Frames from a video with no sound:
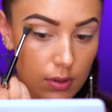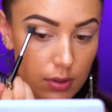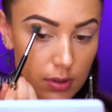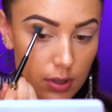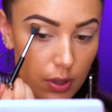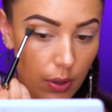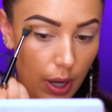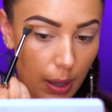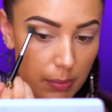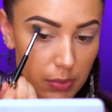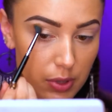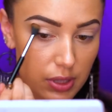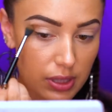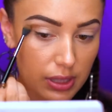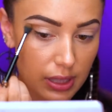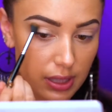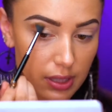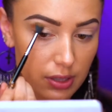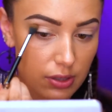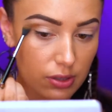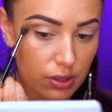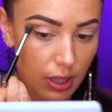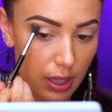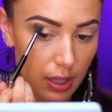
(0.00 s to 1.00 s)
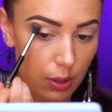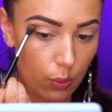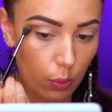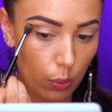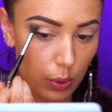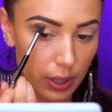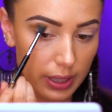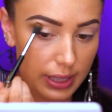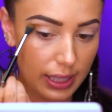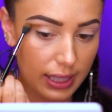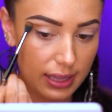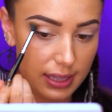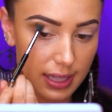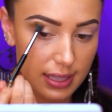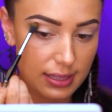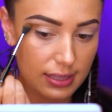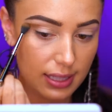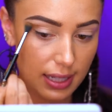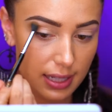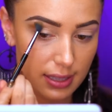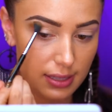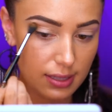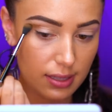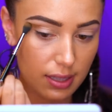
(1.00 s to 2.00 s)
So I'm just gonna start working
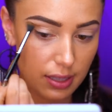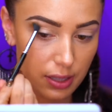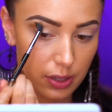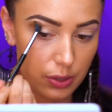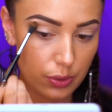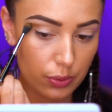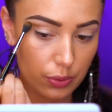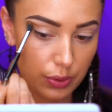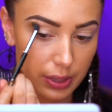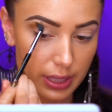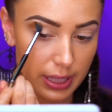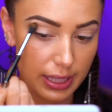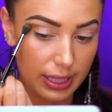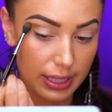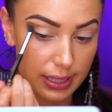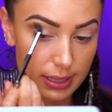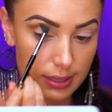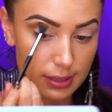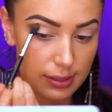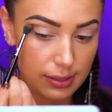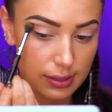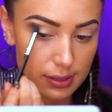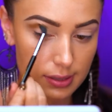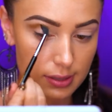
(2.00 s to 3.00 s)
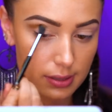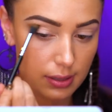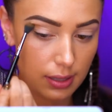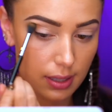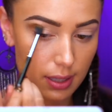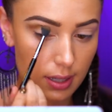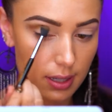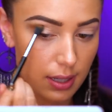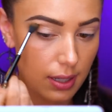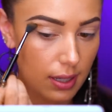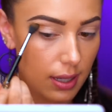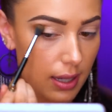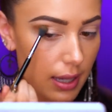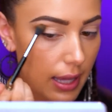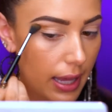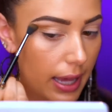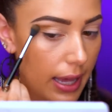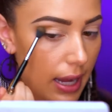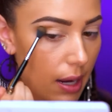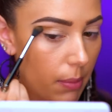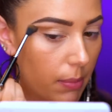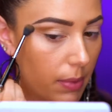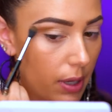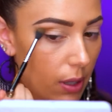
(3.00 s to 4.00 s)
this into the crease,
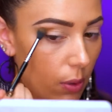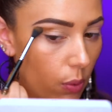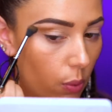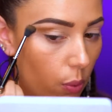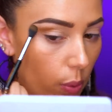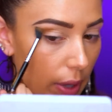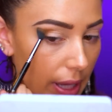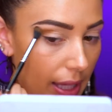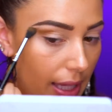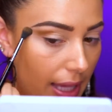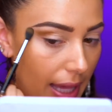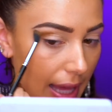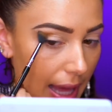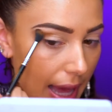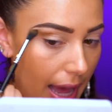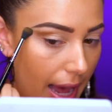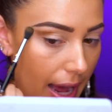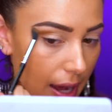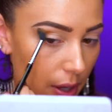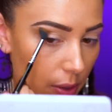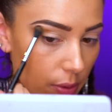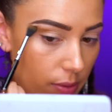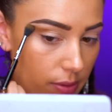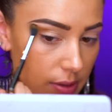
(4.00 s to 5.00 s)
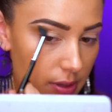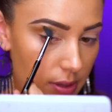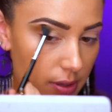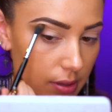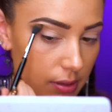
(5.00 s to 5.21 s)
and I'm gonna wing it out.